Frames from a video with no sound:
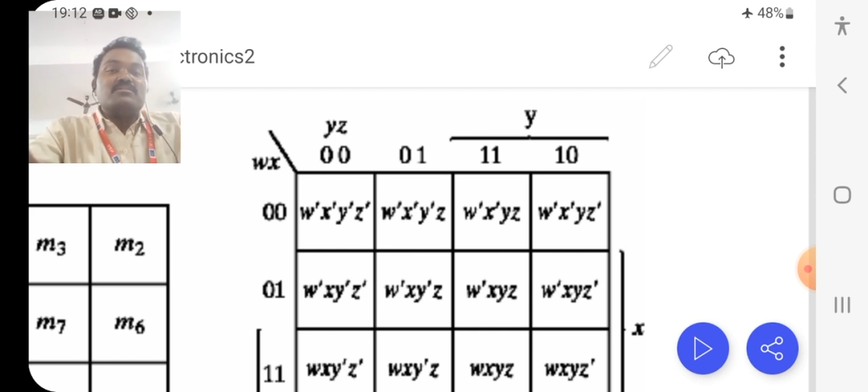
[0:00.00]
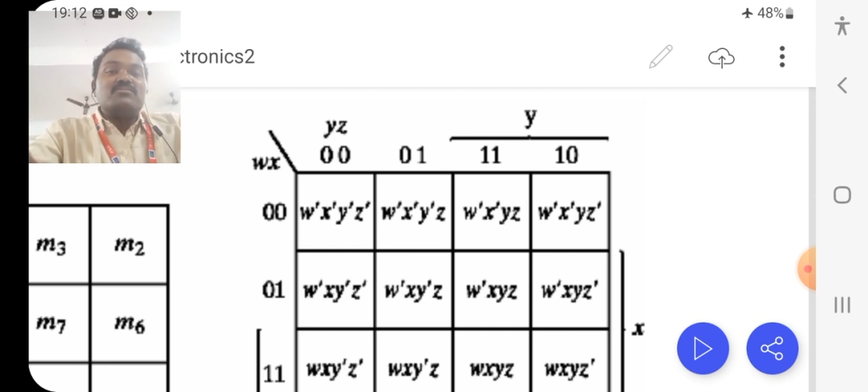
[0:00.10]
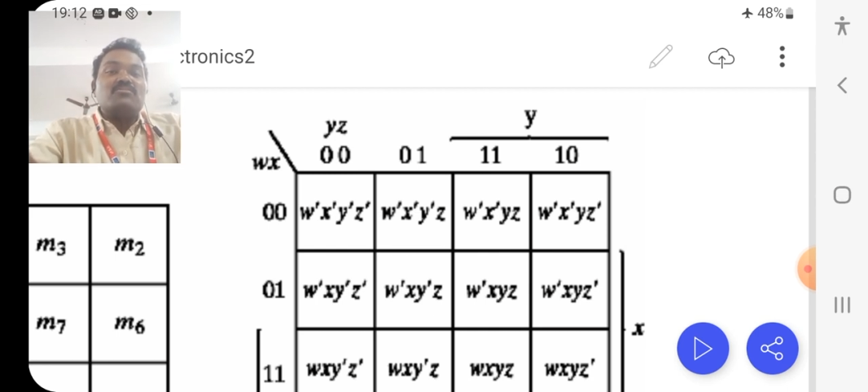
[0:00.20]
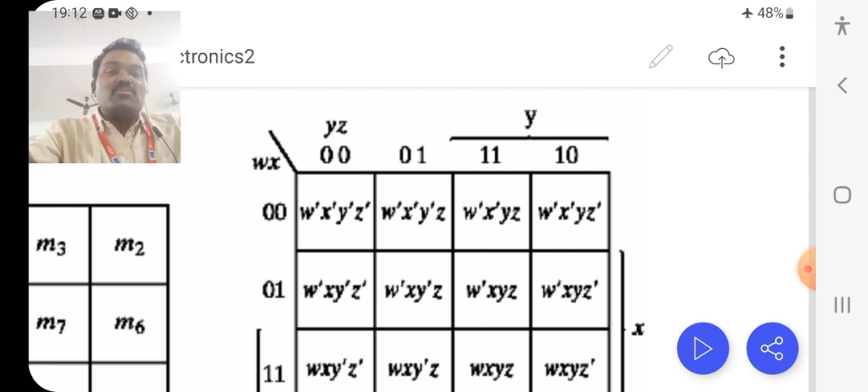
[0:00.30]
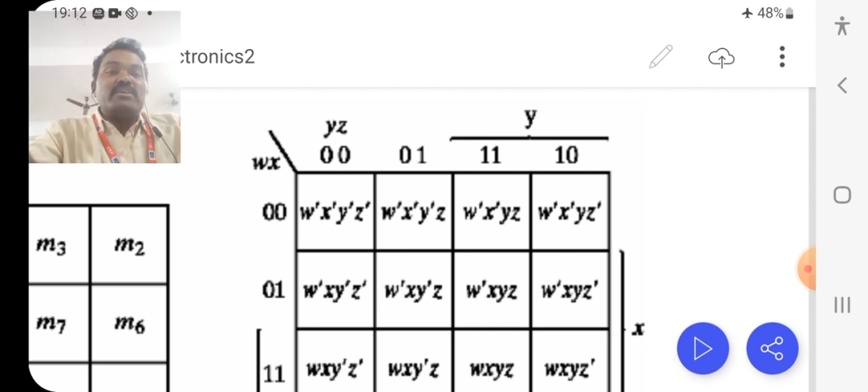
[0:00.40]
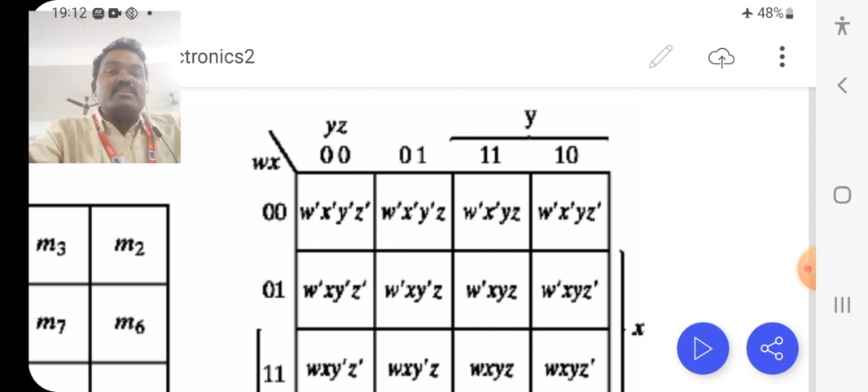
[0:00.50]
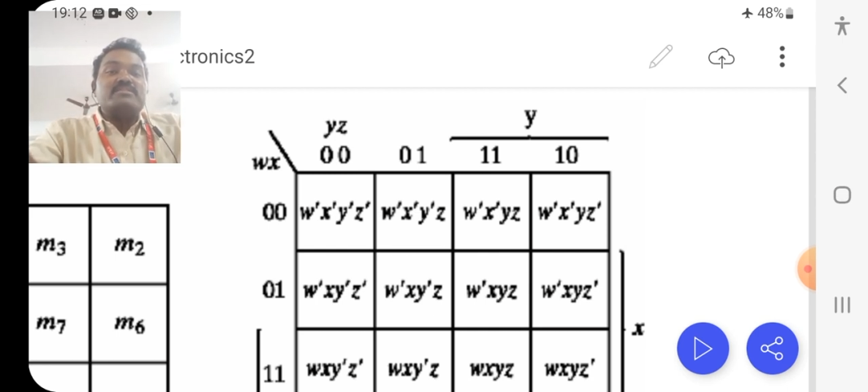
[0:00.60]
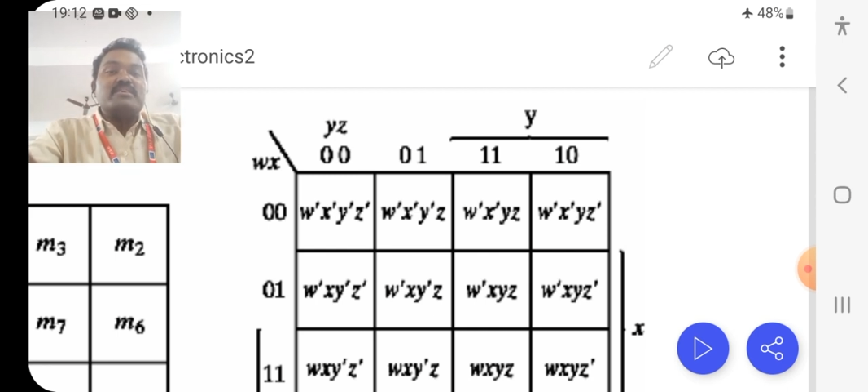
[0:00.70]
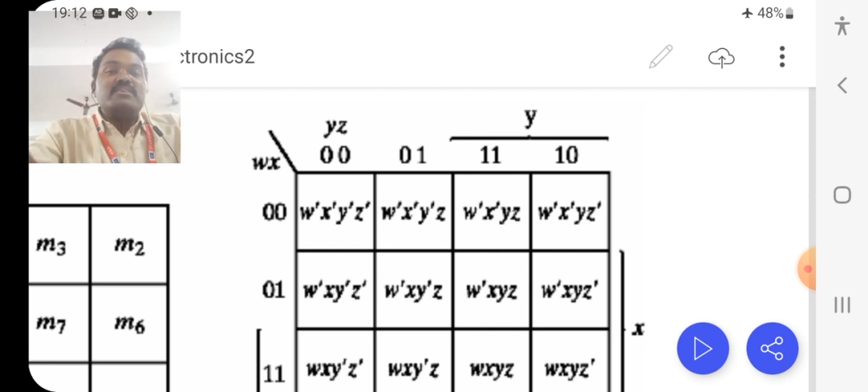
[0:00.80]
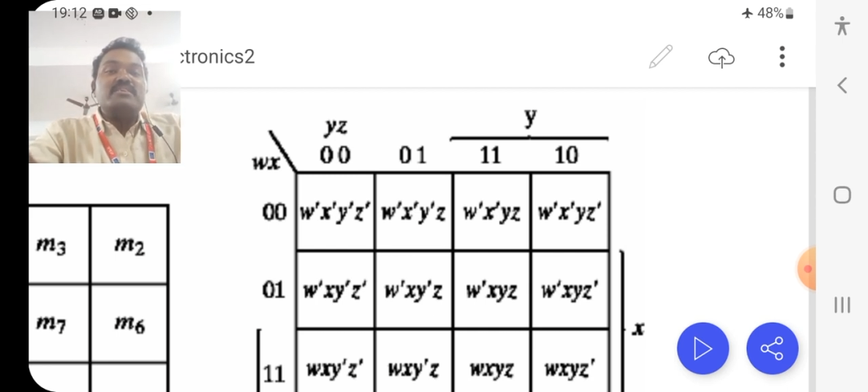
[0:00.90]
YZ
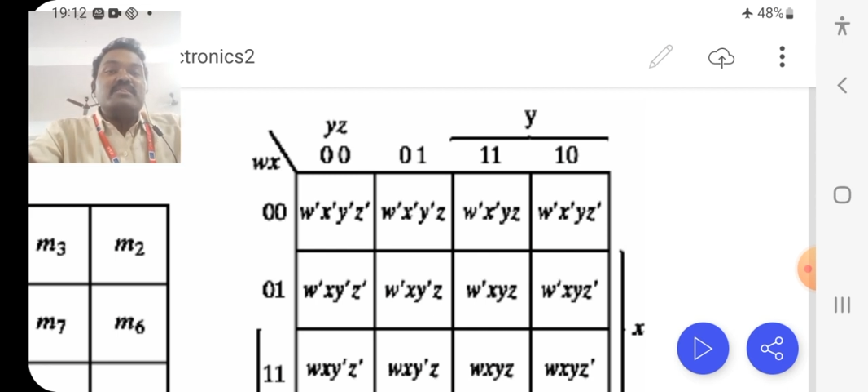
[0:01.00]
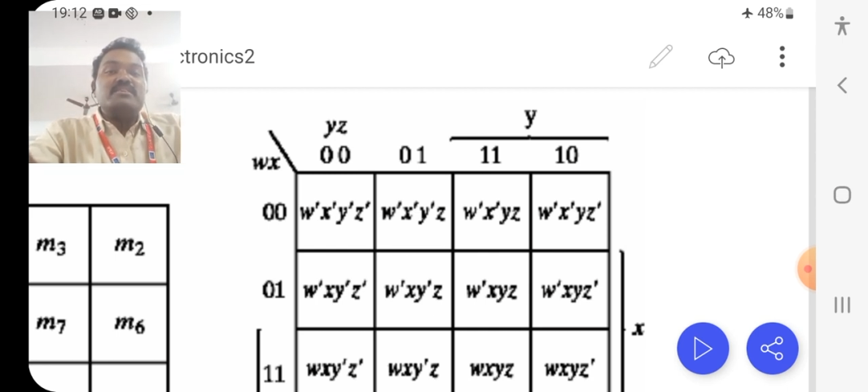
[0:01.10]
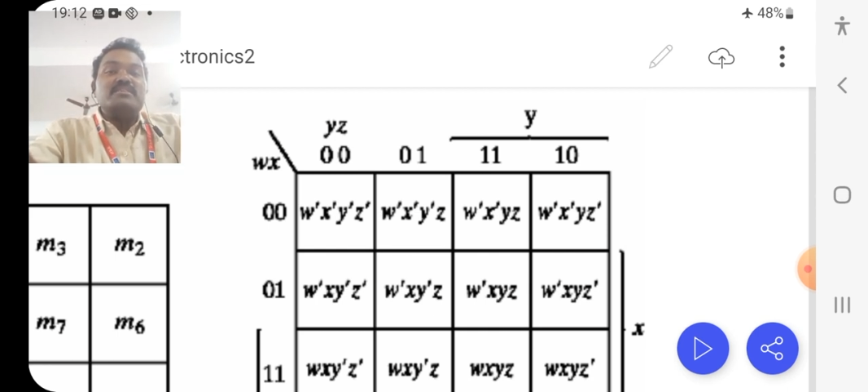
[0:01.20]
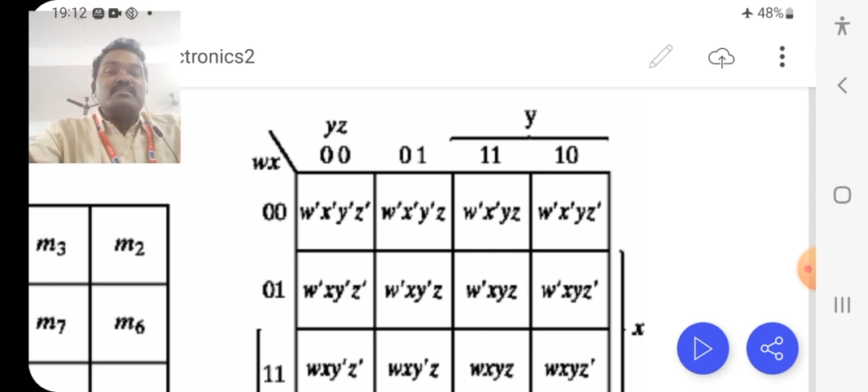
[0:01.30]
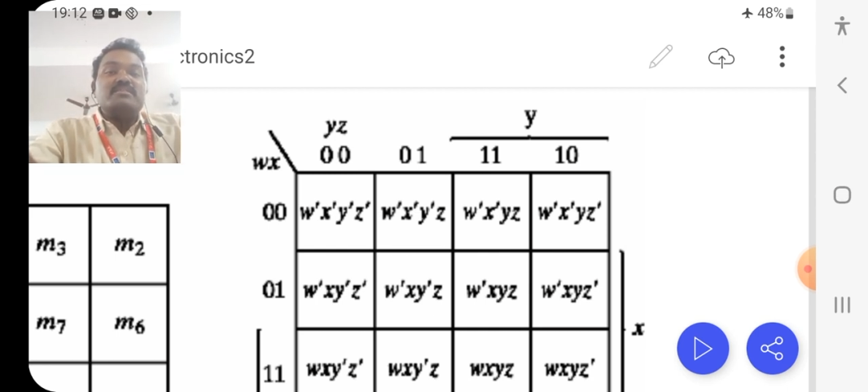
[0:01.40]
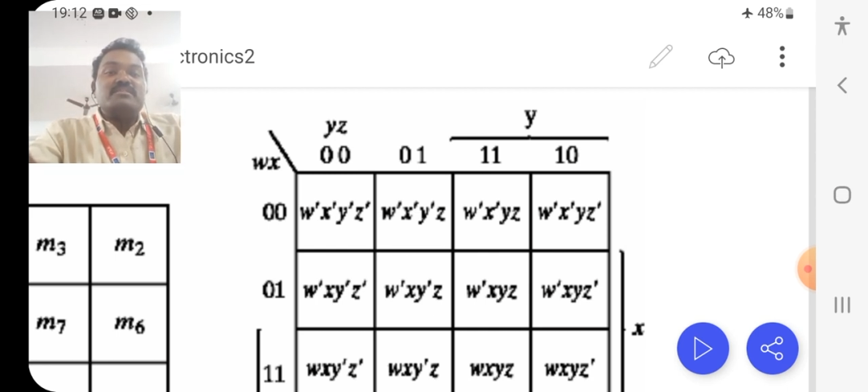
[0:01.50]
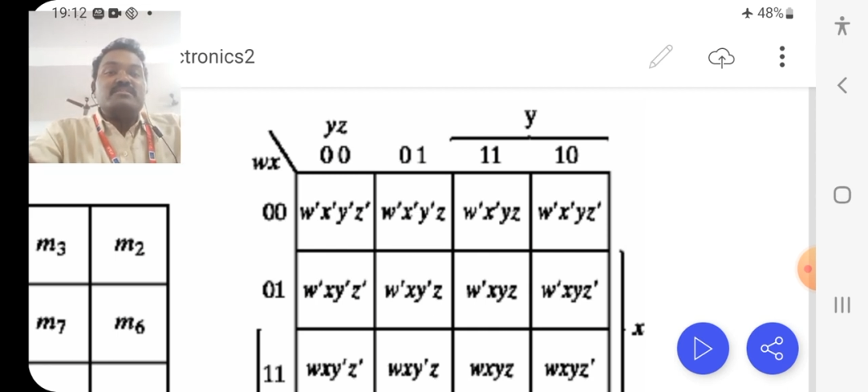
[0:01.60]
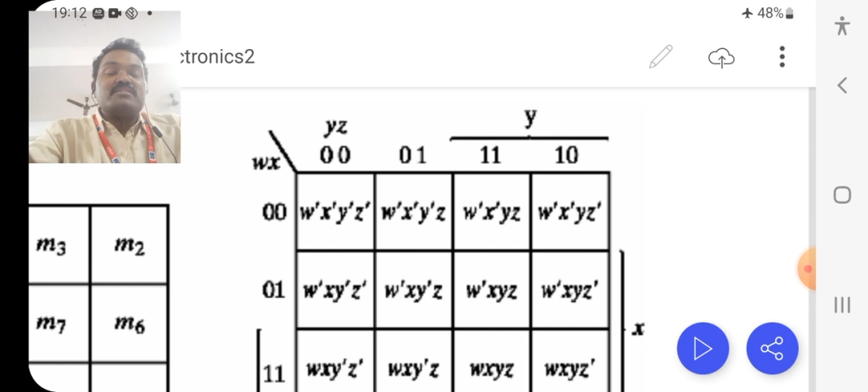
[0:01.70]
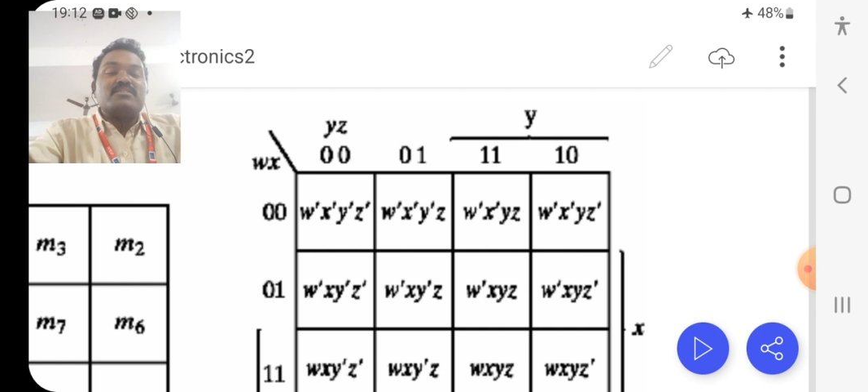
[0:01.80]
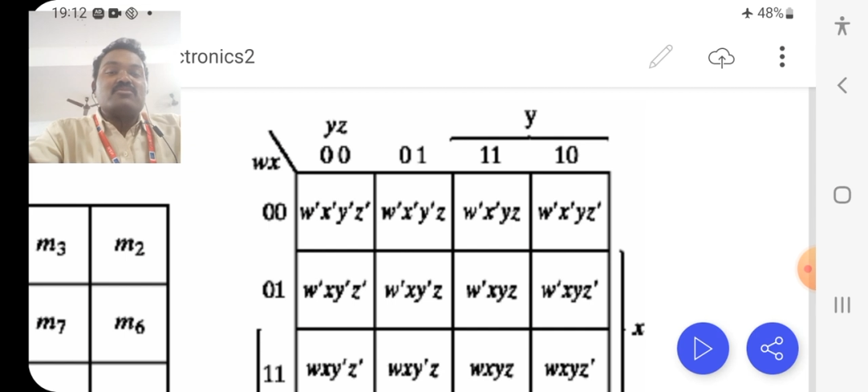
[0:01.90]
is
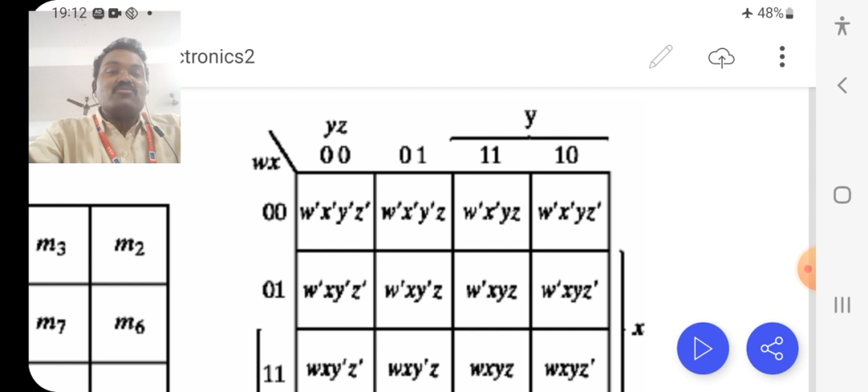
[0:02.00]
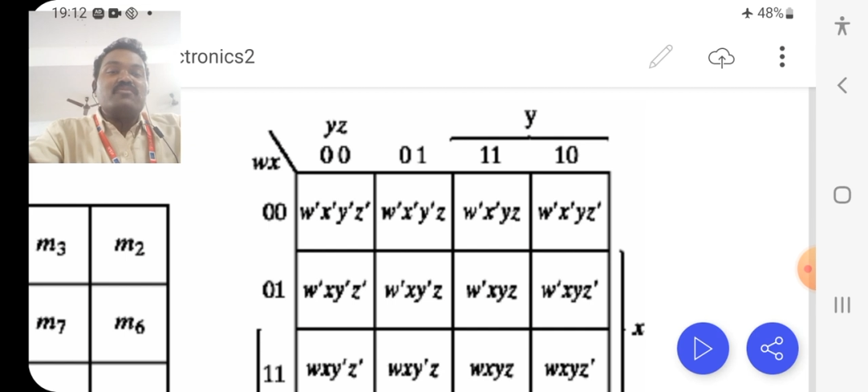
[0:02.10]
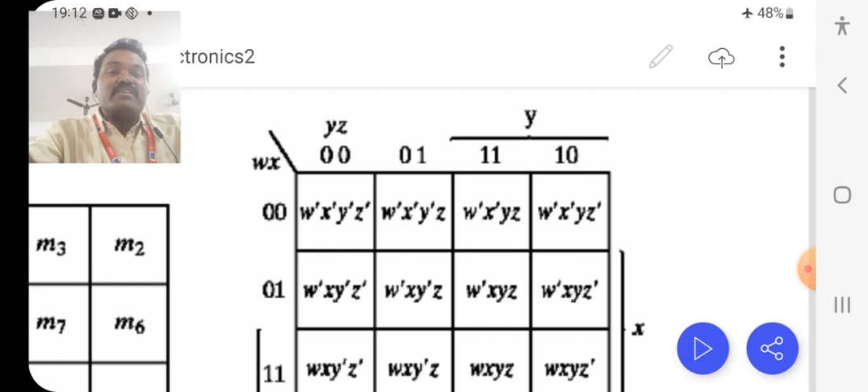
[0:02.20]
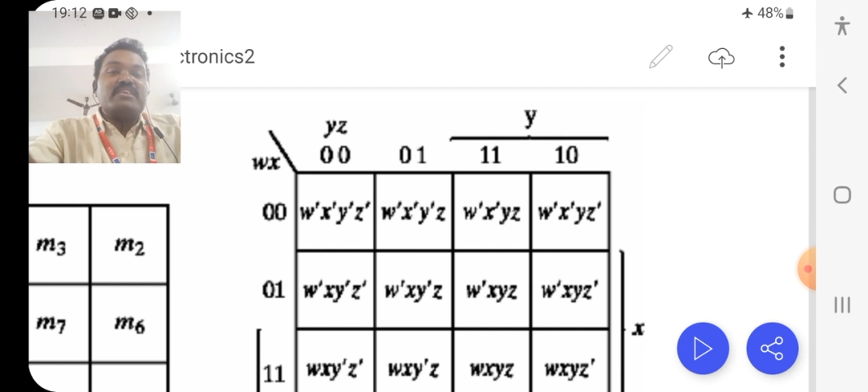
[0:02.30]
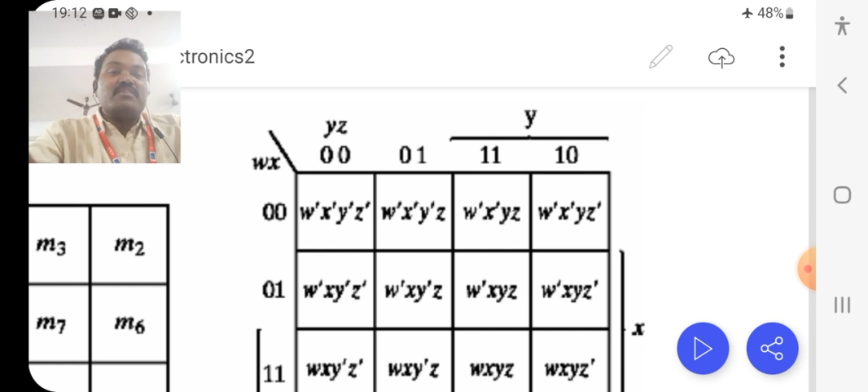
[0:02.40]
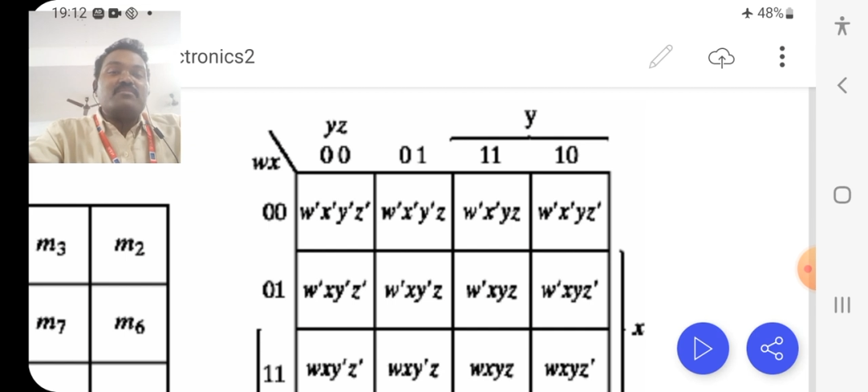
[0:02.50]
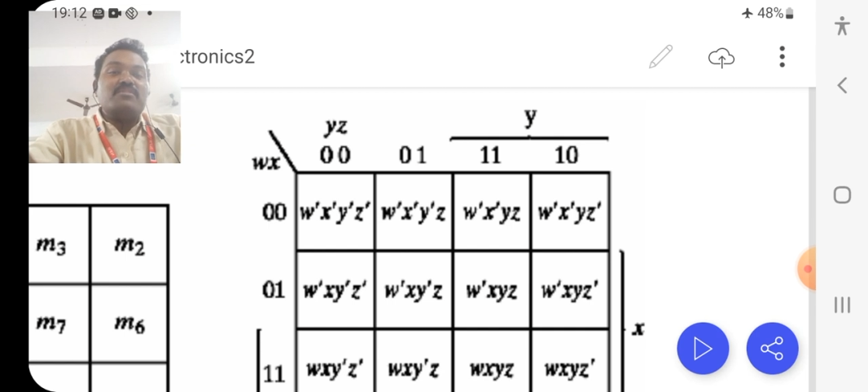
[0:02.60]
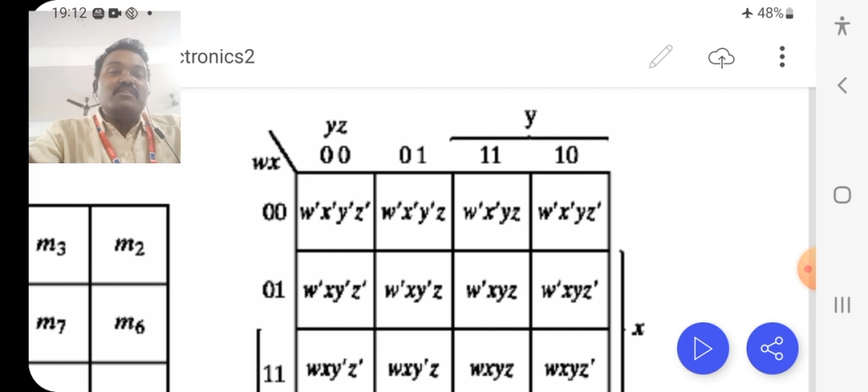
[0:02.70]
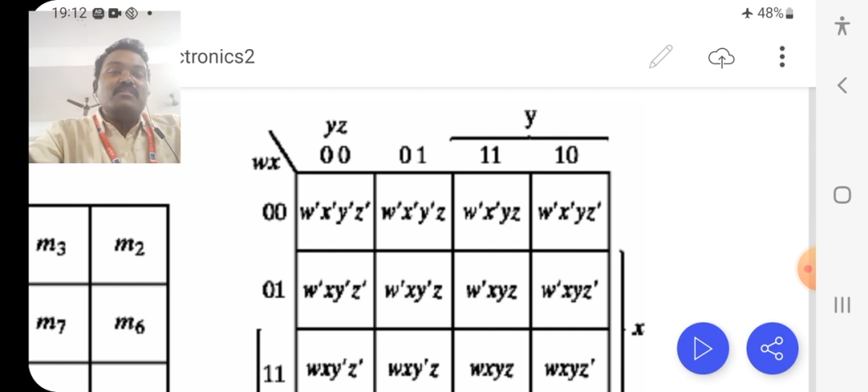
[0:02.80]
a 2 variable.